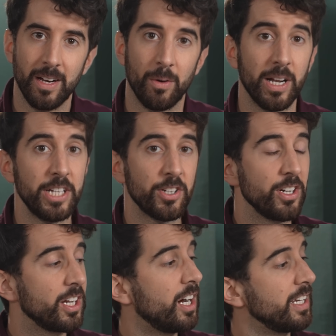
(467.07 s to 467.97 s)
When I turn
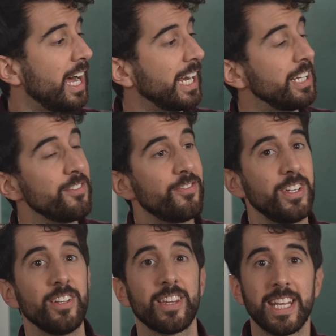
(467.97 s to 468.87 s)
it on, I can
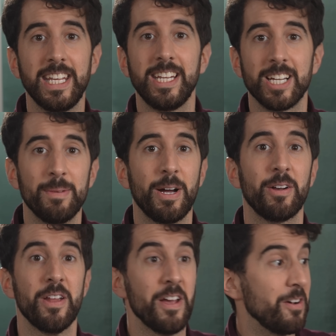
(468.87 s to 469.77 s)
feel the heat come out